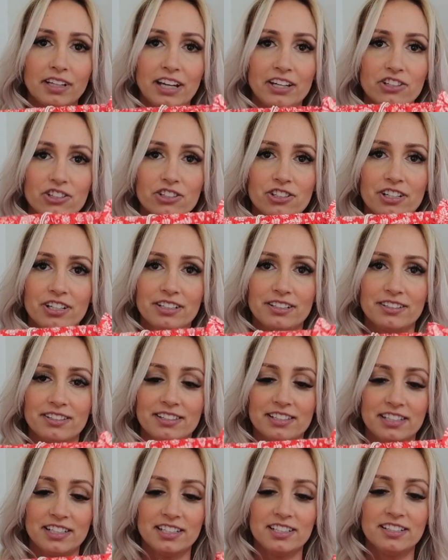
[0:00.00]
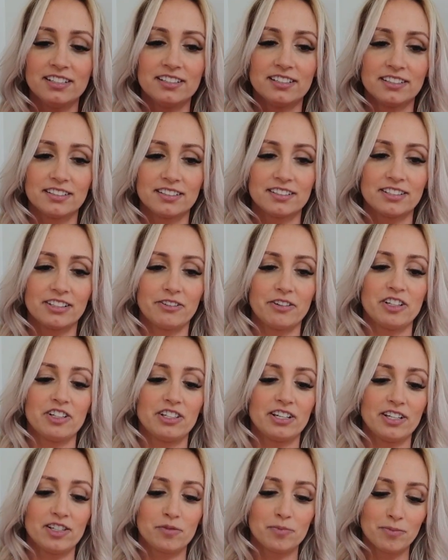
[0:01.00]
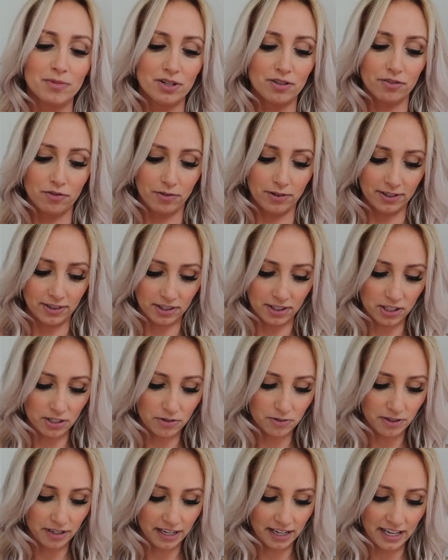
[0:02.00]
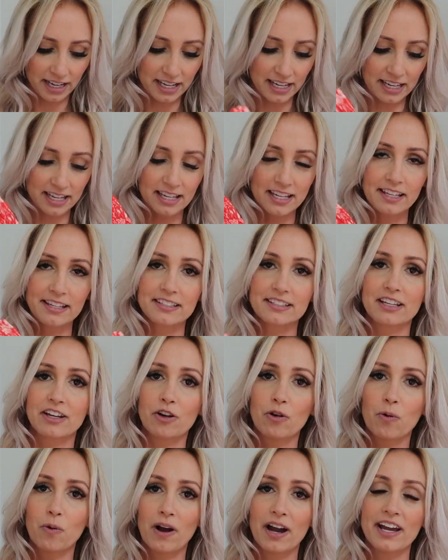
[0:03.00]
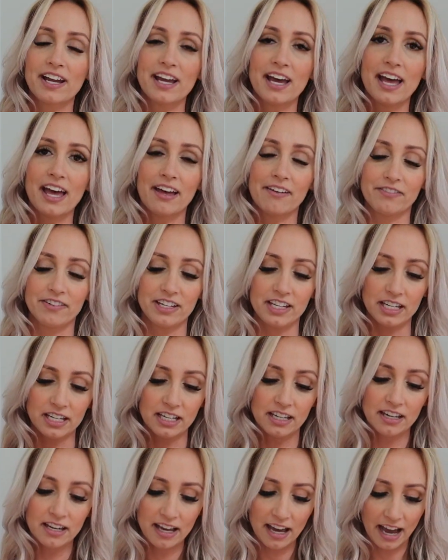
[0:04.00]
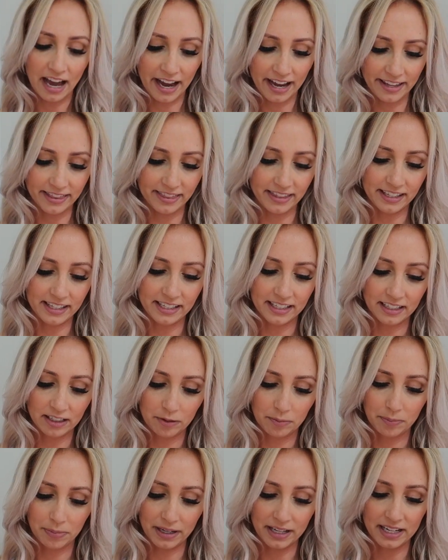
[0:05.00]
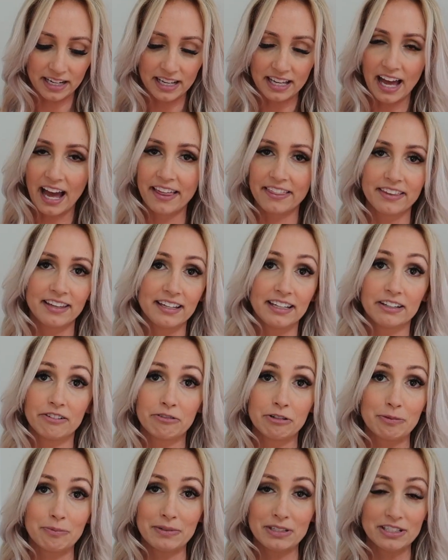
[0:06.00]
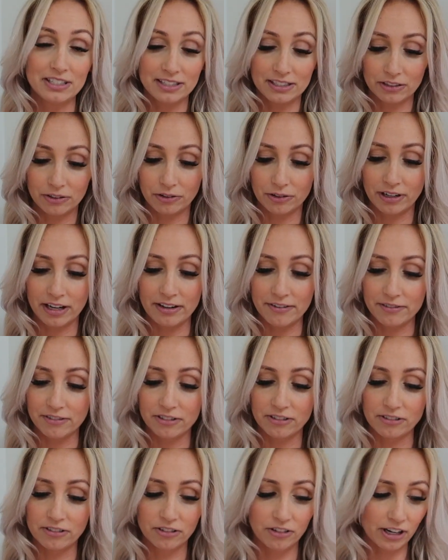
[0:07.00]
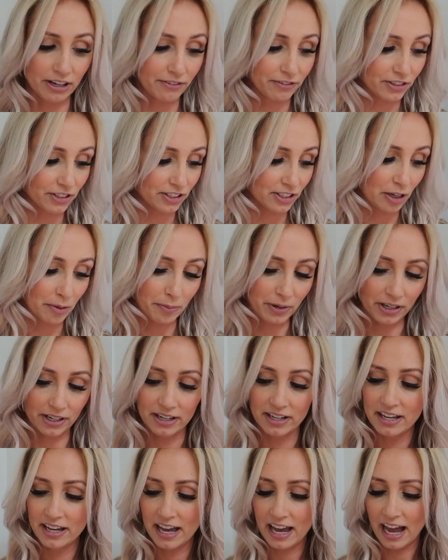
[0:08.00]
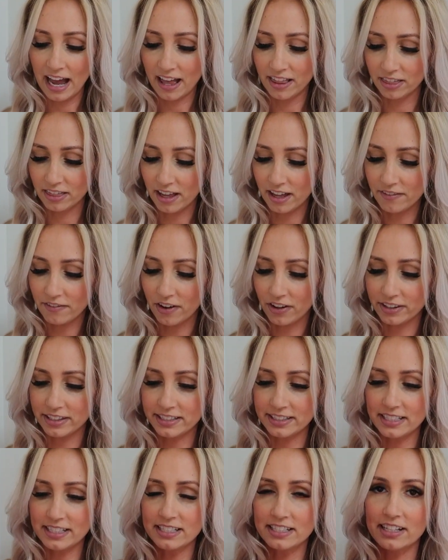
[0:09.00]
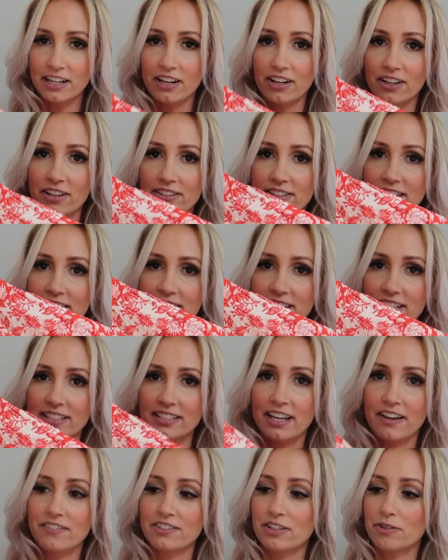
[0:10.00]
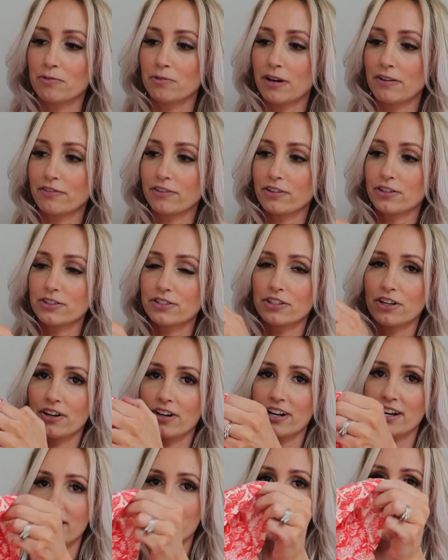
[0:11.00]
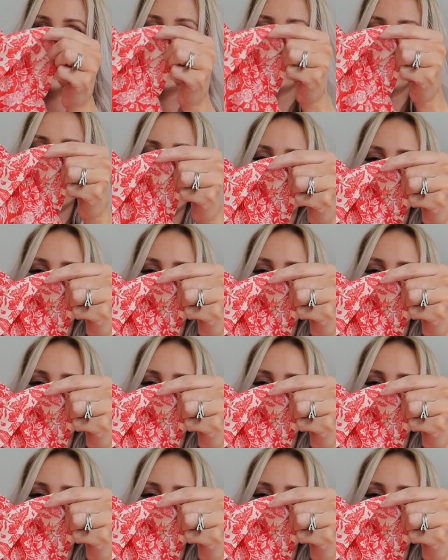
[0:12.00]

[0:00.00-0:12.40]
as you can see. So it does move with you. It is quite heavy, I think, but it, I think it would be still great, great for summer. I love all the details. It does have some ruffles on